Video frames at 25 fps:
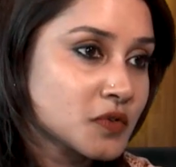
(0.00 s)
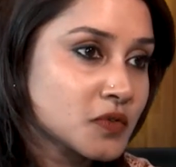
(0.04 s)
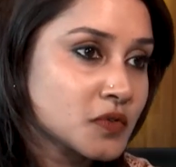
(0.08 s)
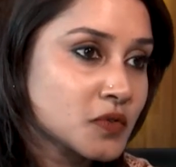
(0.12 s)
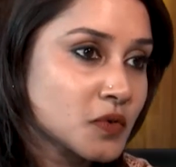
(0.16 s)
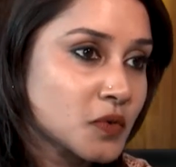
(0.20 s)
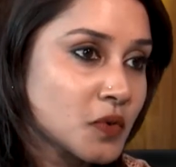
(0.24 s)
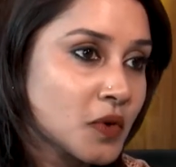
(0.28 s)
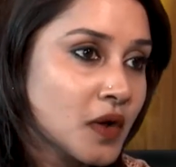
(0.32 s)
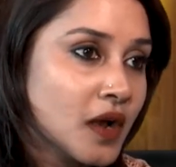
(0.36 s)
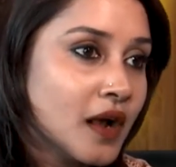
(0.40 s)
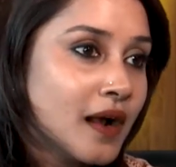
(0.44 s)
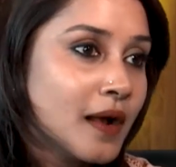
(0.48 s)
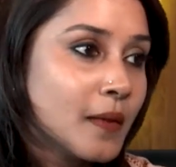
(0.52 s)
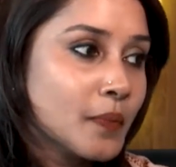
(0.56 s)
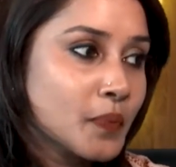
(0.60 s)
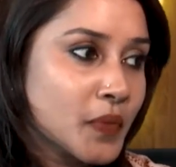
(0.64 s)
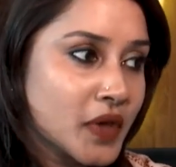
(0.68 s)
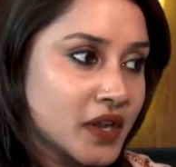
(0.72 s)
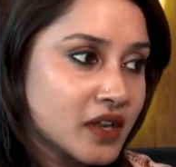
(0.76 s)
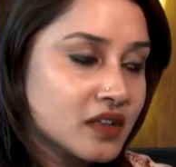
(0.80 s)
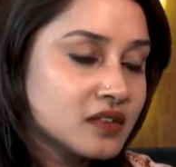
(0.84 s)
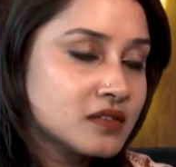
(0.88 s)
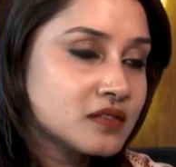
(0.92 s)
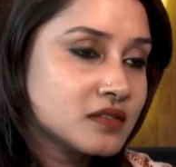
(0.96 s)
So,
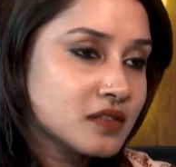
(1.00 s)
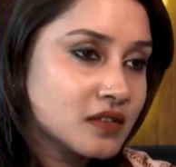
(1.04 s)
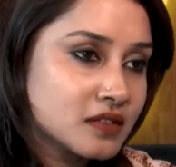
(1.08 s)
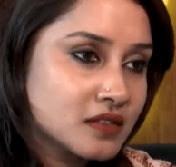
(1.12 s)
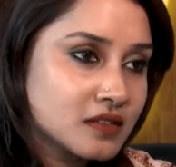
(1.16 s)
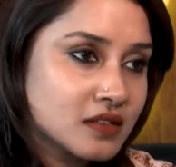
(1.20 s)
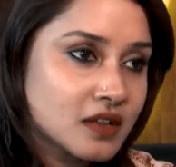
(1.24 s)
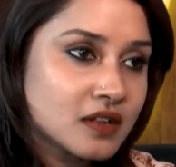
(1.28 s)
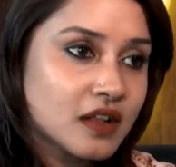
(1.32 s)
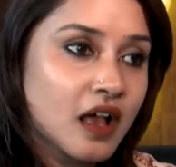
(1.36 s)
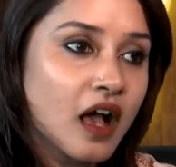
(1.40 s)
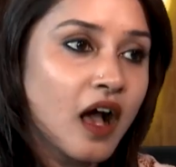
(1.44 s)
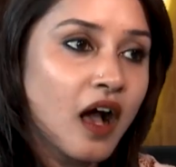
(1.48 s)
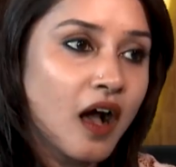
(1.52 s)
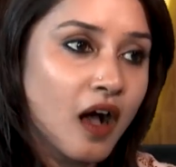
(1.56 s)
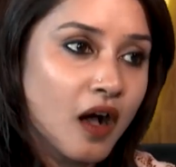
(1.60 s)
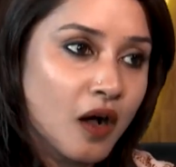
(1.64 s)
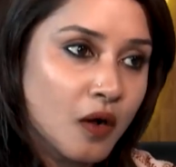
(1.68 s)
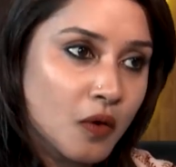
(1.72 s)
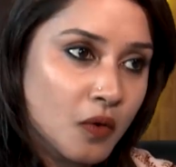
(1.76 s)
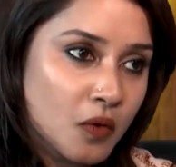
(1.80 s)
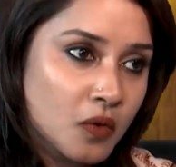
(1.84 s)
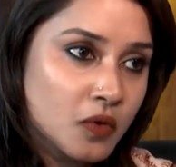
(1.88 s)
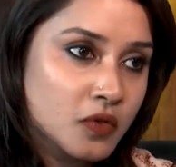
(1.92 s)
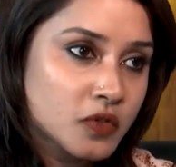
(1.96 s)
but it's just that
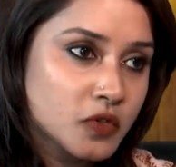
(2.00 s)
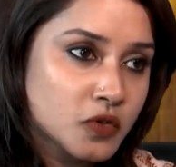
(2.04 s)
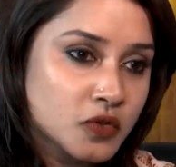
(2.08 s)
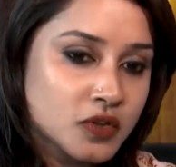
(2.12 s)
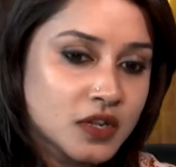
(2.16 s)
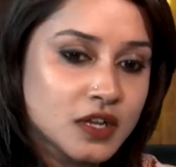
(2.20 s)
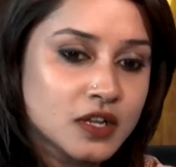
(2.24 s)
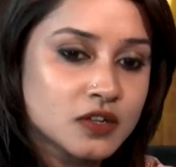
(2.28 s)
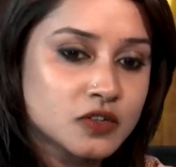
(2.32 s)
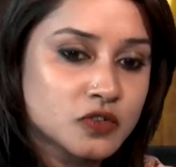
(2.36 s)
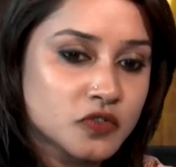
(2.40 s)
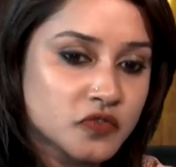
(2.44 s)
how you need